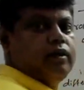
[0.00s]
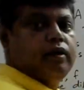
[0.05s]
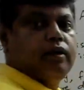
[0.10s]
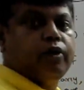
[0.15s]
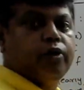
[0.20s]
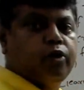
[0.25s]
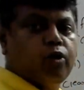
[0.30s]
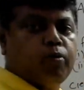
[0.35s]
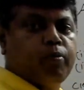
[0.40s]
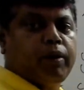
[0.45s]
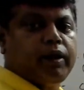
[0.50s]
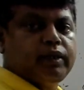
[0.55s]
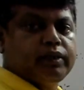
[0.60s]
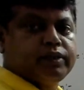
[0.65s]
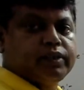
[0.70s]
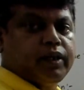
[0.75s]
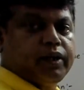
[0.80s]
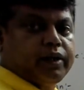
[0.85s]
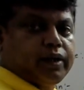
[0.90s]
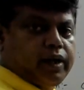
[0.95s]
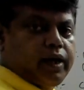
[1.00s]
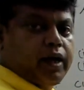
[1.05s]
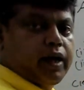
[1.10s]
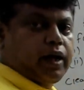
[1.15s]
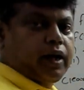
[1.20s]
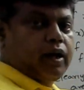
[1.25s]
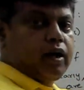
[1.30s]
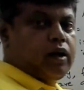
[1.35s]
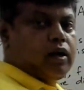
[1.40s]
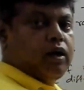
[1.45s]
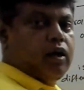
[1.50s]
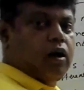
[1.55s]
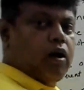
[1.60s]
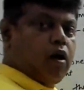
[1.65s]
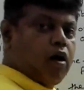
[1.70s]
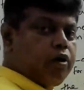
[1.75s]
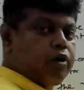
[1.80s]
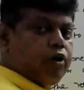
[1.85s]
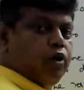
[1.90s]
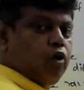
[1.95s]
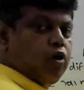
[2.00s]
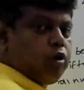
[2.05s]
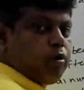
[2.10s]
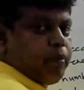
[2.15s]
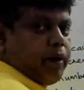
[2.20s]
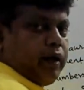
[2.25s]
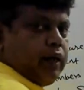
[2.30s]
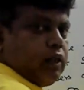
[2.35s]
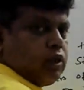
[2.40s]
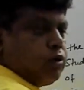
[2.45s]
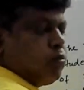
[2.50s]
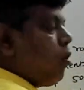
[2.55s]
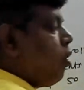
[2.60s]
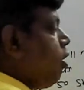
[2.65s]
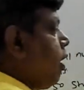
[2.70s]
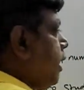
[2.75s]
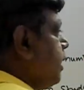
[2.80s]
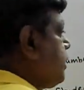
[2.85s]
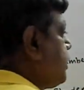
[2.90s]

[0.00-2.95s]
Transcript: domain set A are denoted by small x.